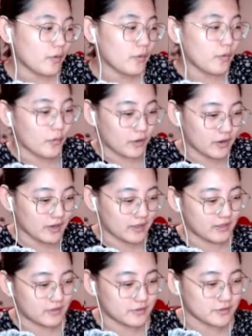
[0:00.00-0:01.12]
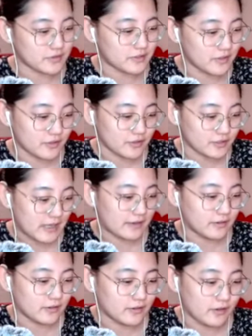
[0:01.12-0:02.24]
or I think there's another
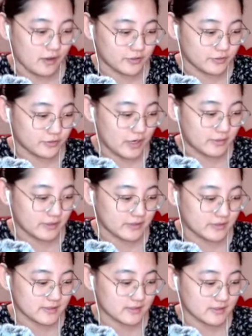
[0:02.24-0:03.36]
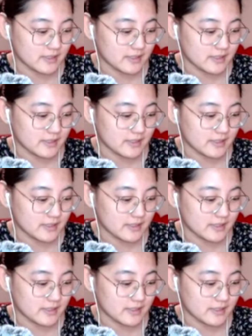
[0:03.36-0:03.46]
title on Drama List,